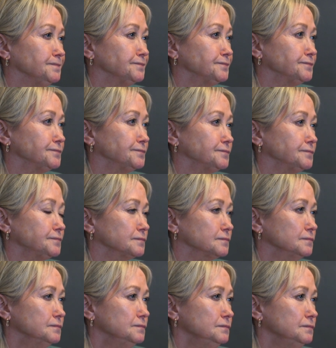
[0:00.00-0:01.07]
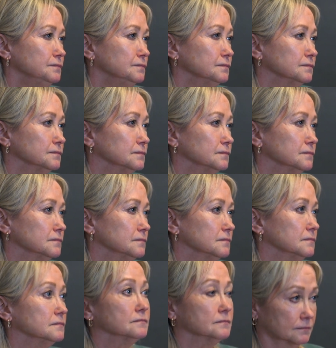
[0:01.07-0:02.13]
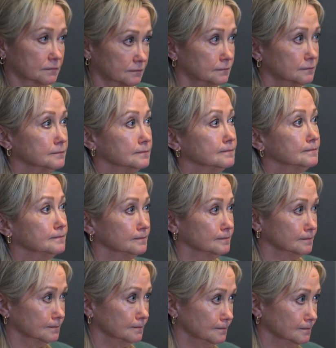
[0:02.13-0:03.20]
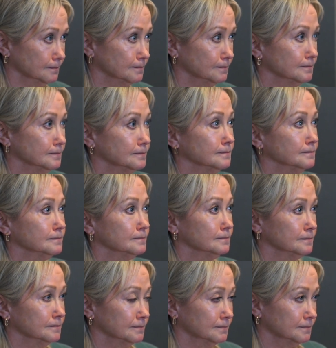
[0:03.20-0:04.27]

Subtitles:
(not speaking)